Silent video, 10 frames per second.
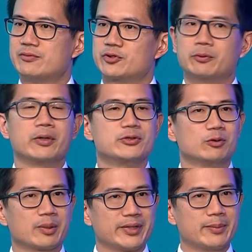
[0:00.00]
So I want to
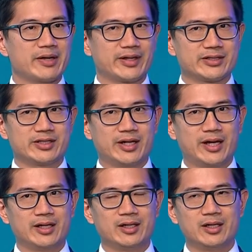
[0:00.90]
talk a bit about that
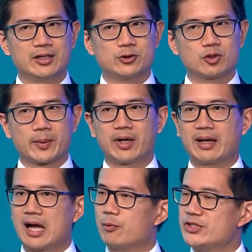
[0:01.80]
today, talk about
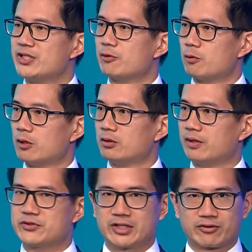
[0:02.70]
how we see the role
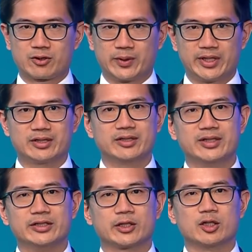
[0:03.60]
of South Korea
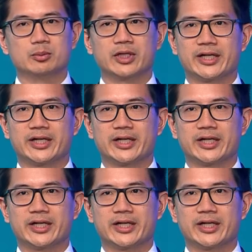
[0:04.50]
in the global mm-hmm.